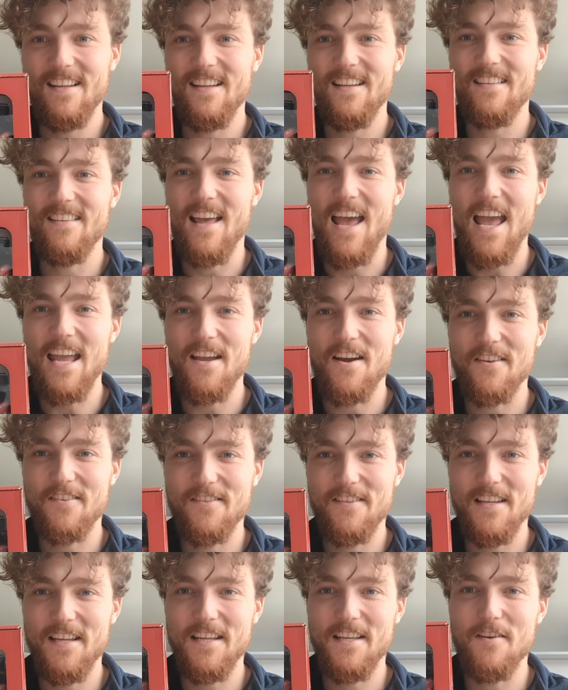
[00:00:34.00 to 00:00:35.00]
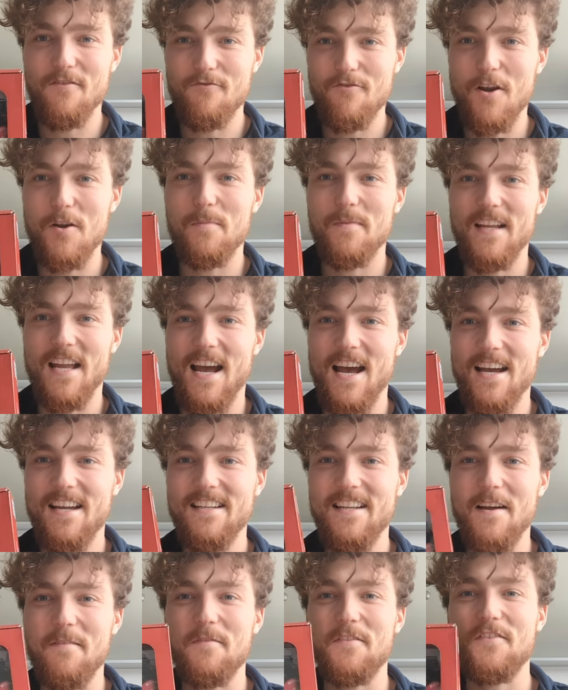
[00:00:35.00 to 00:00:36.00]
It's the ART rope
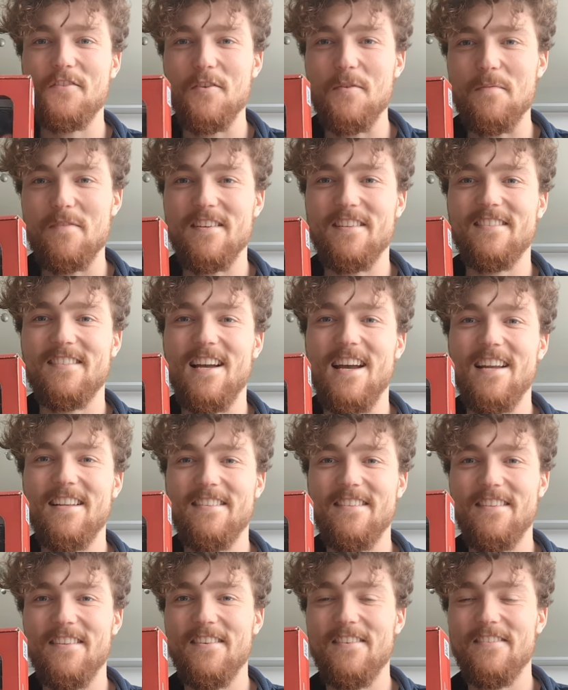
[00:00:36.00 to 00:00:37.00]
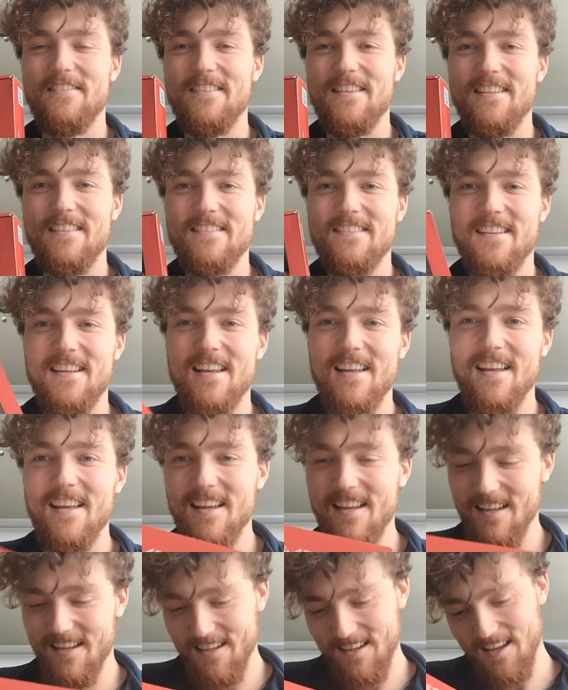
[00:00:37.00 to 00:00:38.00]
guide. I'm super excited to use this.
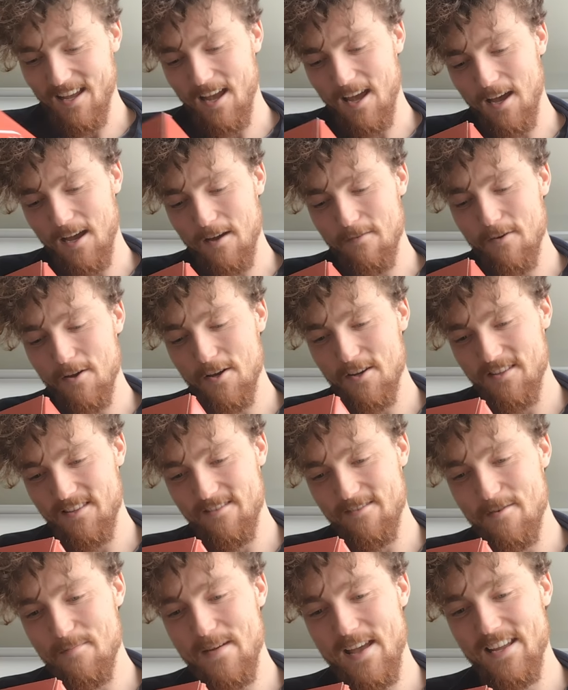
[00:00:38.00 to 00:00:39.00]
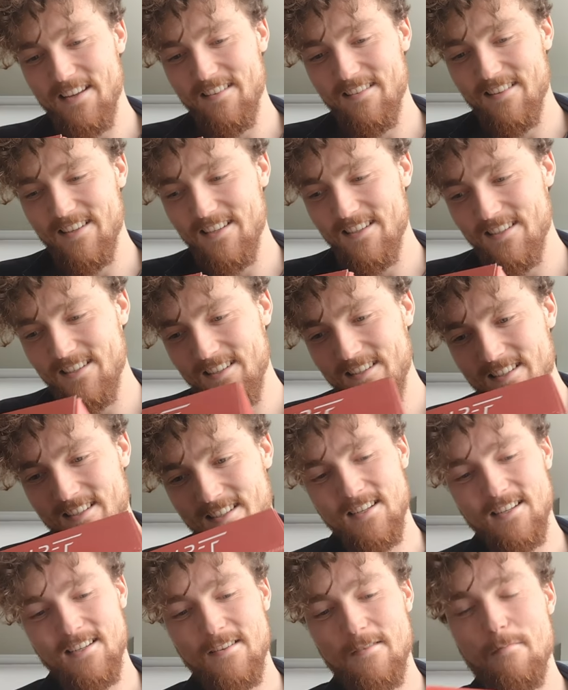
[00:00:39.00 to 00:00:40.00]
I've heard they're amazing.
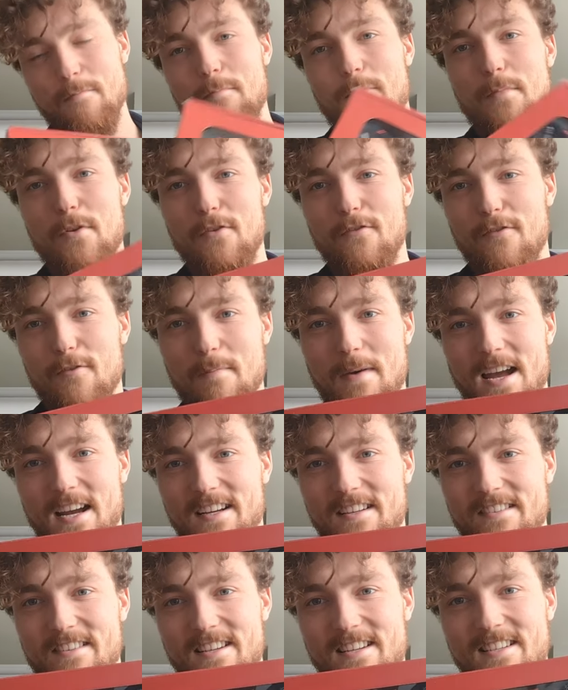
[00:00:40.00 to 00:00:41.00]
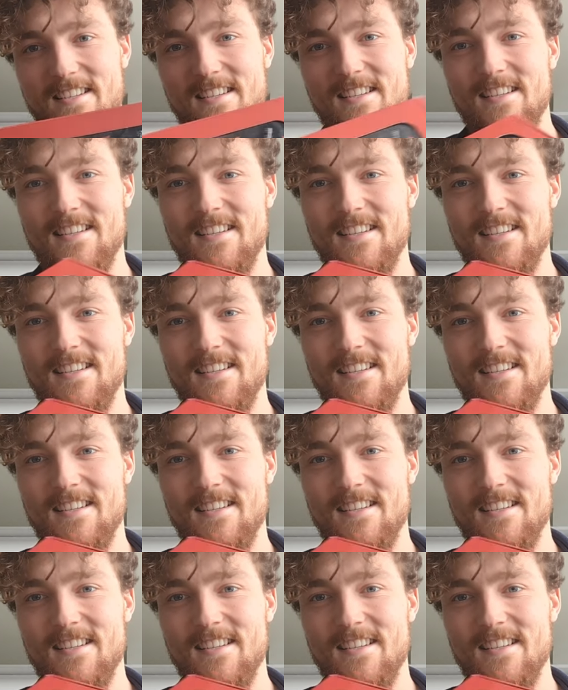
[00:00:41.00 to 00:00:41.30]
Beautiful packaging.